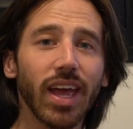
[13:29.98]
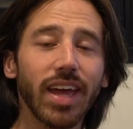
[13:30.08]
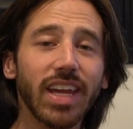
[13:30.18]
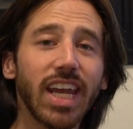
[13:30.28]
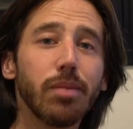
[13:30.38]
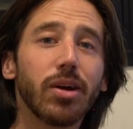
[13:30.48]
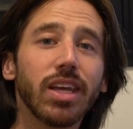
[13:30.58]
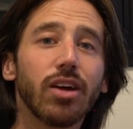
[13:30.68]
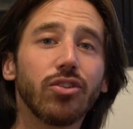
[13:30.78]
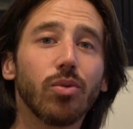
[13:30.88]
And
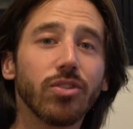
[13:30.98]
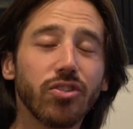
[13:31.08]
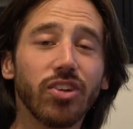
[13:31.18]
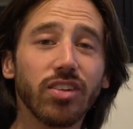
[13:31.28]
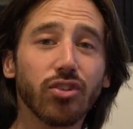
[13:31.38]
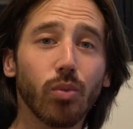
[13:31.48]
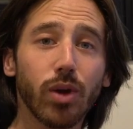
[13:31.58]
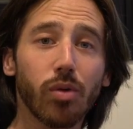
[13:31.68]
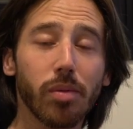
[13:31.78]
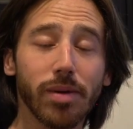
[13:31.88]
anybody else who wants a chance to
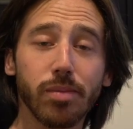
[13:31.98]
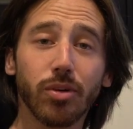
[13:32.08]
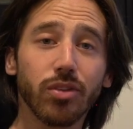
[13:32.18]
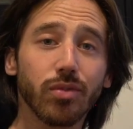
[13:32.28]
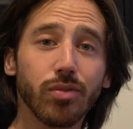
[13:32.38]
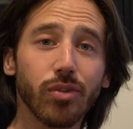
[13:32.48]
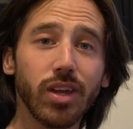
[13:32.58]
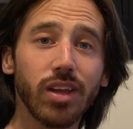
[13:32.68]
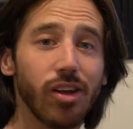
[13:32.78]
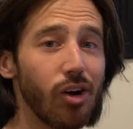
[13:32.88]
win one of my books for
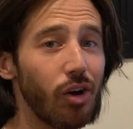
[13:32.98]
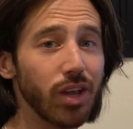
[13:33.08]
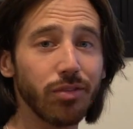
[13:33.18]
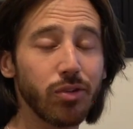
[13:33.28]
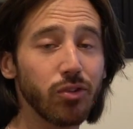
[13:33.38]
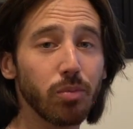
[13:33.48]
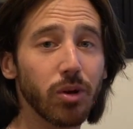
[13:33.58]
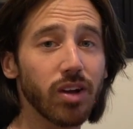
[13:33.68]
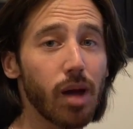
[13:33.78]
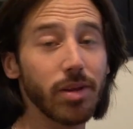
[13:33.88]
free, all you have to do is
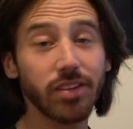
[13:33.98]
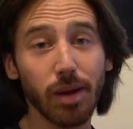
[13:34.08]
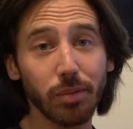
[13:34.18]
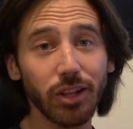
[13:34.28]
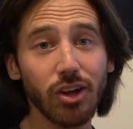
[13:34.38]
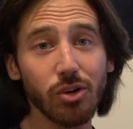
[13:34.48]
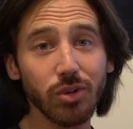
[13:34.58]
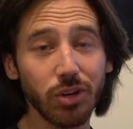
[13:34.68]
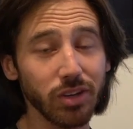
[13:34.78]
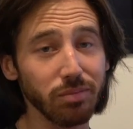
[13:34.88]
put a comment down below.
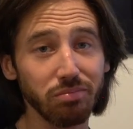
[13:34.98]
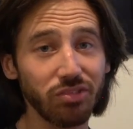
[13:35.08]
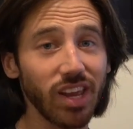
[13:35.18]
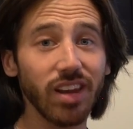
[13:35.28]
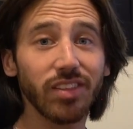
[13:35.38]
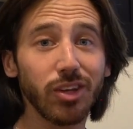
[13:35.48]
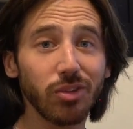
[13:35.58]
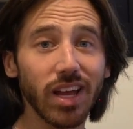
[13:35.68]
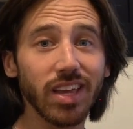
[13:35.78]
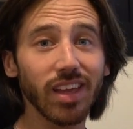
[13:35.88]
You can say anything
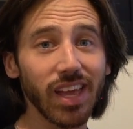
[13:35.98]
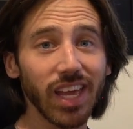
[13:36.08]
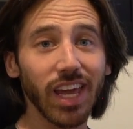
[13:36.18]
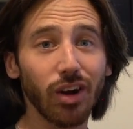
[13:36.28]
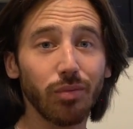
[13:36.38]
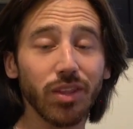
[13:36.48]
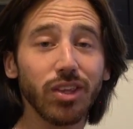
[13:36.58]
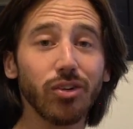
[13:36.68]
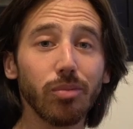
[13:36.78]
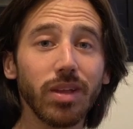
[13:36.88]
you'd like, and hopefully
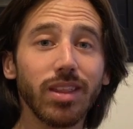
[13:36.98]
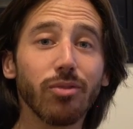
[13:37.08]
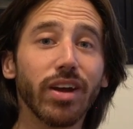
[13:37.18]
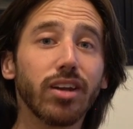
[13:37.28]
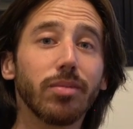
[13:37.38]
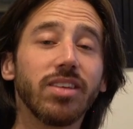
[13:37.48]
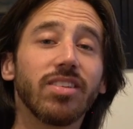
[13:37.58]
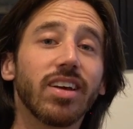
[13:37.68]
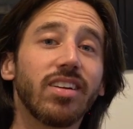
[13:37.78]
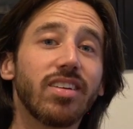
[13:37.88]
you'll be the randomly
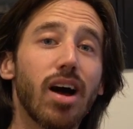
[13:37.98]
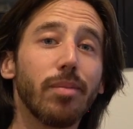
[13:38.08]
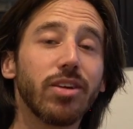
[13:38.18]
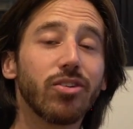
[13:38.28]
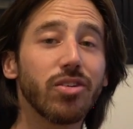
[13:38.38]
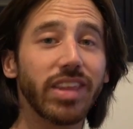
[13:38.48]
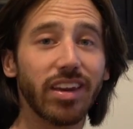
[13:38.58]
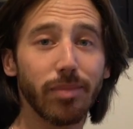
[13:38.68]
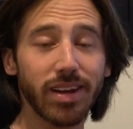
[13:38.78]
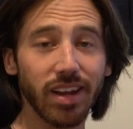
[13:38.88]
selected commenter at the end
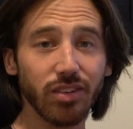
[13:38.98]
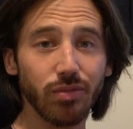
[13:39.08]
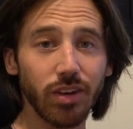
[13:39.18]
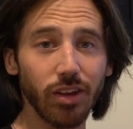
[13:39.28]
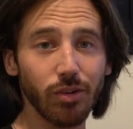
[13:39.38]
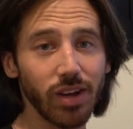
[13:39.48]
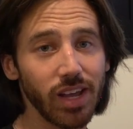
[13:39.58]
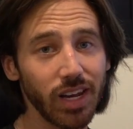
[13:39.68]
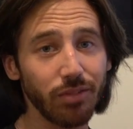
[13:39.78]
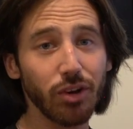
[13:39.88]
of my next video.
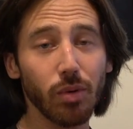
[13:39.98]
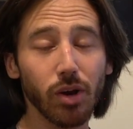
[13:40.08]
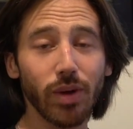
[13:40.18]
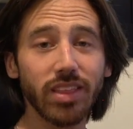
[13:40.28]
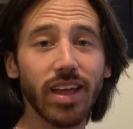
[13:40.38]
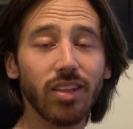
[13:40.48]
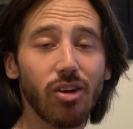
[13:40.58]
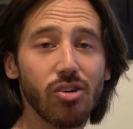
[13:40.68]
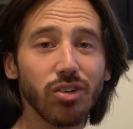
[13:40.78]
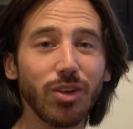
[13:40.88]
If you don't want to wait that
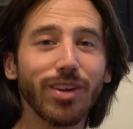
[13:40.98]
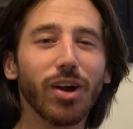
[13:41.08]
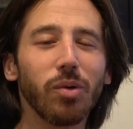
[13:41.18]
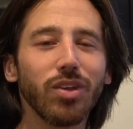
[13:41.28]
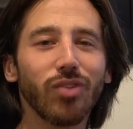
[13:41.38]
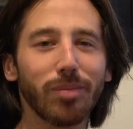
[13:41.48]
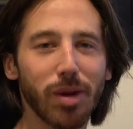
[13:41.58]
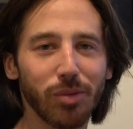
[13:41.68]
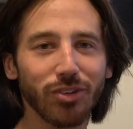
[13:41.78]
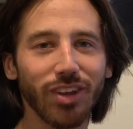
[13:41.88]
long, you can always find my
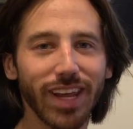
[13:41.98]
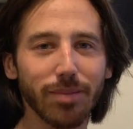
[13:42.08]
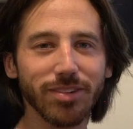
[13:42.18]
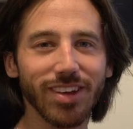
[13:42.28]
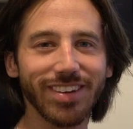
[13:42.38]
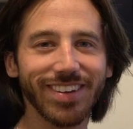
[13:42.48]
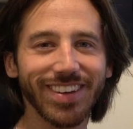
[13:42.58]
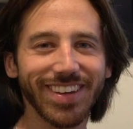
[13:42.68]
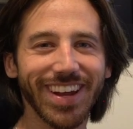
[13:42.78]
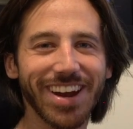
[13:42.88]
books on Amazon.
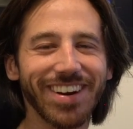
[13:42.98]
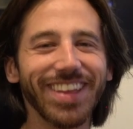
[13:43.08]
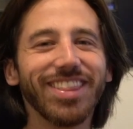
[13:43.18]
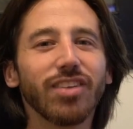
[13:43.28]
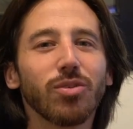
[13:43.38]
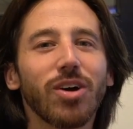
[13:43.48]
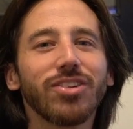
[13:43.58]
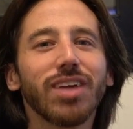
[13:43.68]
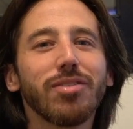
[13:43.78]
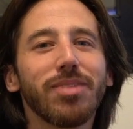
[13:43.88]
All right, thanks for
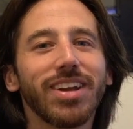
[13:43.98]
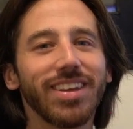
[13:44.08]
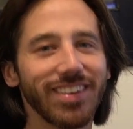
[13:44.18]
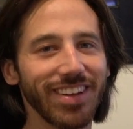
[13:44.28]
watching, everybody.